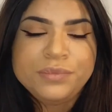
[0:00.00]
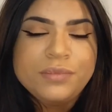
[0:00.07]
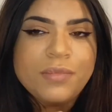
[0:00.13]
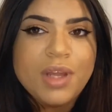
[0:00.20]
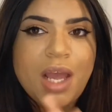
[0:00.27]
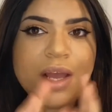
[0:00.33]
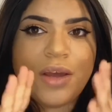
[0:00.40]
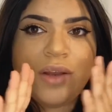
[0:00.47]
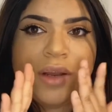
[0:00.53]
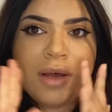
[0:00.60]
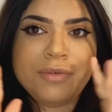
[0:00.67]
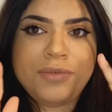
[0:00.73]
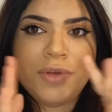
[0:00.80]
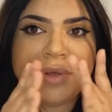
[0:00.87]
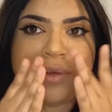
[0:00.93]
I could not
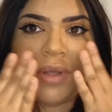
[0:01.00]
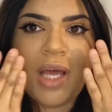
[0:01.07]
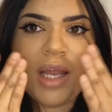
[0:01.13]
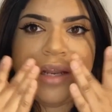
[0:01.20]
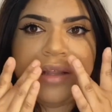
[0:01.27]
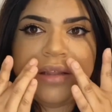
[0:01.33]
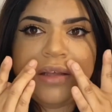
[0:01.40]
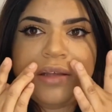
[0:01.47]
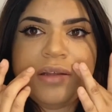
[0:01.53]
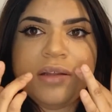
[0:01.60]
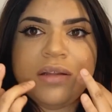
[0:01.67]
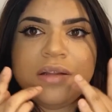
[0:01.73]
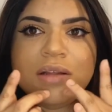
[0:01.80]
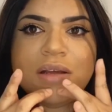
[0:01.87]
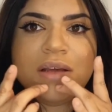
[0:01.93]
feel anything
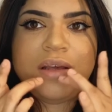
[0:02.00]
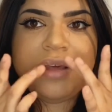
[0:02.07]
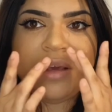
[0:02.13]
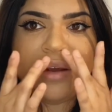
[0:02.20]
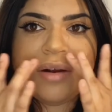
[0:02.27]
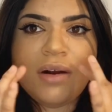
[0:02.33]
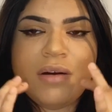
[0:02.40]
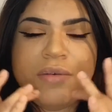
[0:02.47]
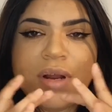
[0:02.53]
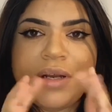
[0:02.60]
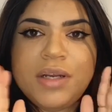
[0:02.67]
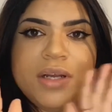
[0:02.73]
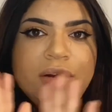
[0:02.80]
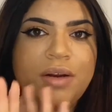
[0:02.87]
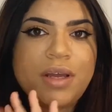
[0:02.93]
here, around
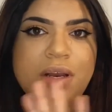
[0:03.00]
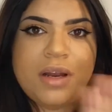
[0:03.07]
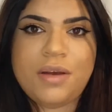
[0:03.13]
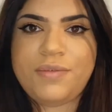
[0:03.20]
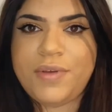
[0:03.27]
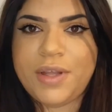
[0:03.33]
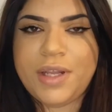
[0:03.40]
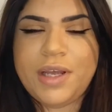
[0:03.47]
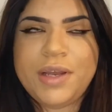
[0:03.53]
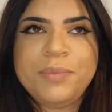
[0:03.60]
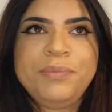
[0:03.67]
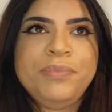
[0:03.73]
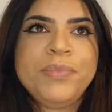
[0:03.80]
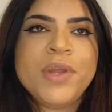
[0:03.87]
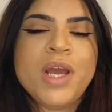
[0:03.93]
here, could not feel it.
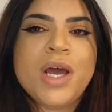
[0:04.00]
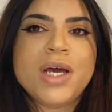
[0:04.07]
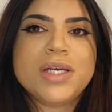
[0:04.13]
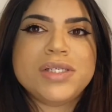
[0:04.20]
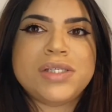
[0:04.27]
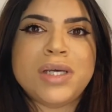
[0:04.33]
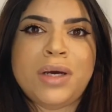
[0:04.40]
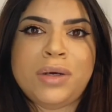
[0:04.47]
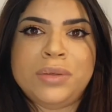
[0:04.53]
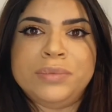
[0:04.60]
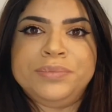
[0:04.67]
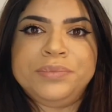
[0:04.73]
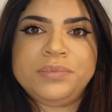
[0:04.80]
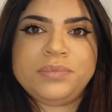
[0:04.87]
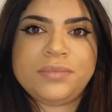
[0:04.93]
So
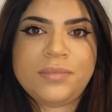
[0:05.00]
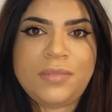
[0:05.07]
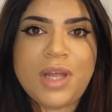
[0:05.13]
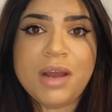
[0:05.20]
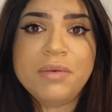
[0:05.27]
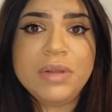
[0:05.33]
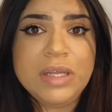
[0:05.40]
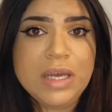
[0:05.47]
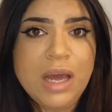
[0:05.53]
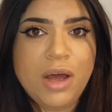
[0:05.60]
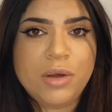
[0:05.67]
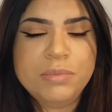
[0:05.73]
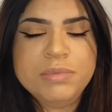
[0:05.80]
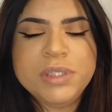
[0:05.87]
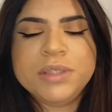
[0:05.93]
that really
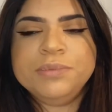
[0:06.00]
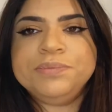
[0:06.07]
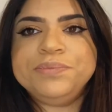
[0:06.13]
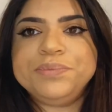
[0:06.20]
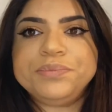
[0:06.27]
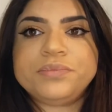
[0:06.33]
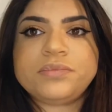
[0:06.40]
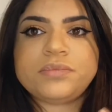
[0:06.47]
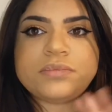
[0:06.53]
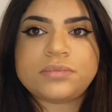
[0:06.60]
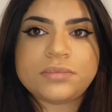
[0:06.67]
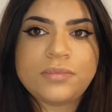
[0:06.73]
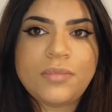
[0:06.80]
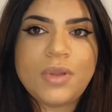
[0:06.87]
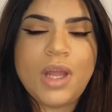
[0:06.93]
helped.
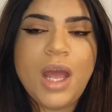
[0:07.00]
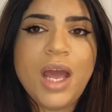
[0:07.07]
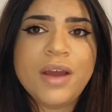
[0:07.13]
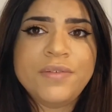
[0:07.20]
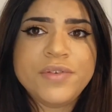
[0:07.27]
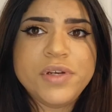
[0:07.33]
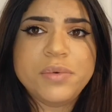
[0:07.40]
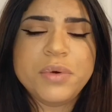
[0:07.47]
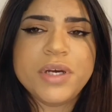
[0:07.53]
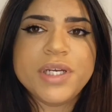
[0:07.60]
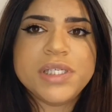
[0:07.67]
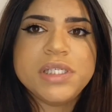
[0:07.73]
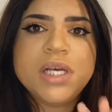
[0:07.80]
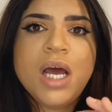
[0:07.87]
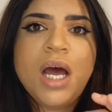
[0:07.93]

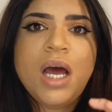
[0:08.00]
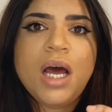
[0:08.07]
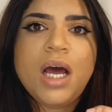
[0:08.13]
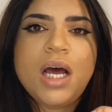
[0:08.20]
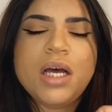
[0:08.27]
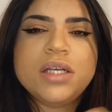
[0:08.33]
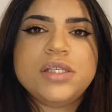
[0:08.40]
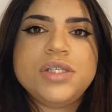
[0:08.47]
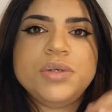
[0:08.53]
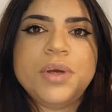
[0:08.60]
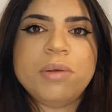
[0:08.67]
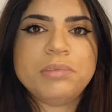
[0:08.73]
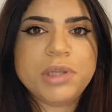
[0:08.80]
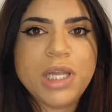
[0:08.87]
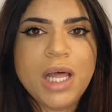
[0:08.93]
Afterwards, to
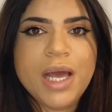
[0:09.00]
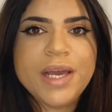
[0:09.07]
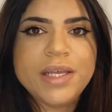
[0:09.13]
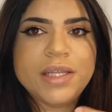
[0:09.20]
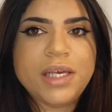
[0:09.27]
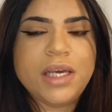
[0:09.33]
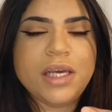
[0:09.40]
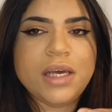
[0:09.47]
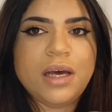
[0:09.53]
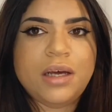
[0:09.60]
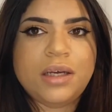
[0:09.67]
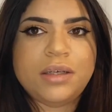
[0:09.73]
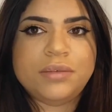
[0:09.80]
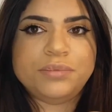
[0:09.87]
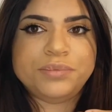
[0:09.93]
apply
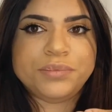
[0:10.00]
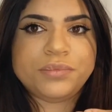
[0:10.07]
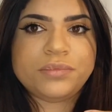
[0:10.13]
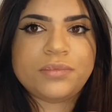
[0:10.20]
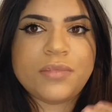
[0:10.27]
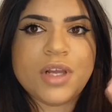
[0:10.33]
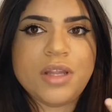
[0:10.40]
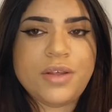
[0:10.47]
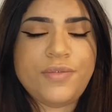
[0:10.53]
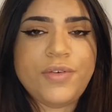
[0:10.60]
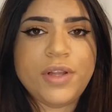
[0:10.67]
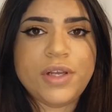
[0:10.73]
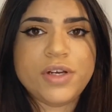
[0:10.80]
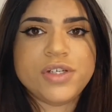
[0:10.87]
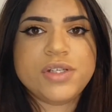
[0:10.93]
the
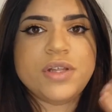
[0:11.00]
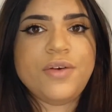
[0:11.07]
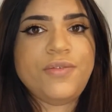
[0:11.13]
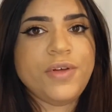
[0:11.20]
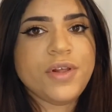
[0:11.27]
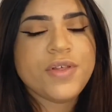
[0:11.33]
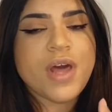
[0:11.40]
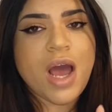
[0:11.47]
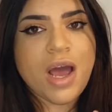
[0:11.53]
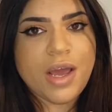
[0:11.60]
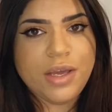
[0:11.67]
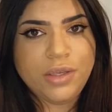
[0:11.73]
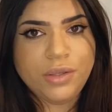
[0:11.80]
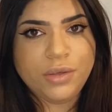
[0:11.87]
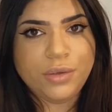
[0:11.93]
fillers, the filler that
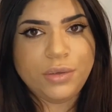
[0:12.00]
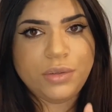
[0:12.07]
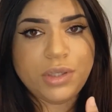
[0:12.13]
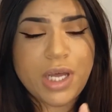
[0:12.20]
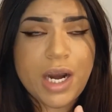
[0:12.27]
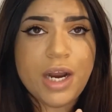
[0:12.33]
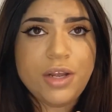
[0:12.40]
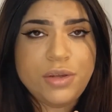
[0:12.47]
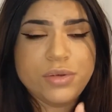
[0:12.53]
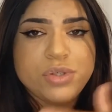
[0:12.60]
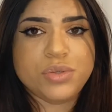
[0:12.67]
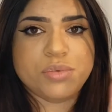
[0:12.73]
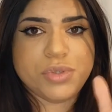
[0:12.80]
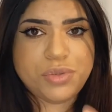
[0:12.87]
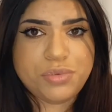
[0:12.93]
I
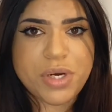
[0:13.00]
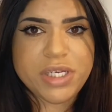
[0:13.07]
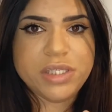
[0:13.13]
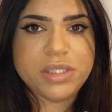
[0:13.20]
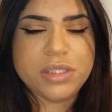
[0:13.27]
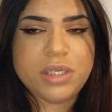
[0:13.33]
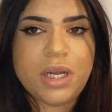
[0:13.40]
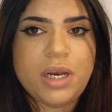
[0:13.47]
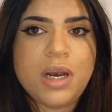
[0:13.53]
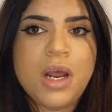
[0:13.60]
used was Restalyne.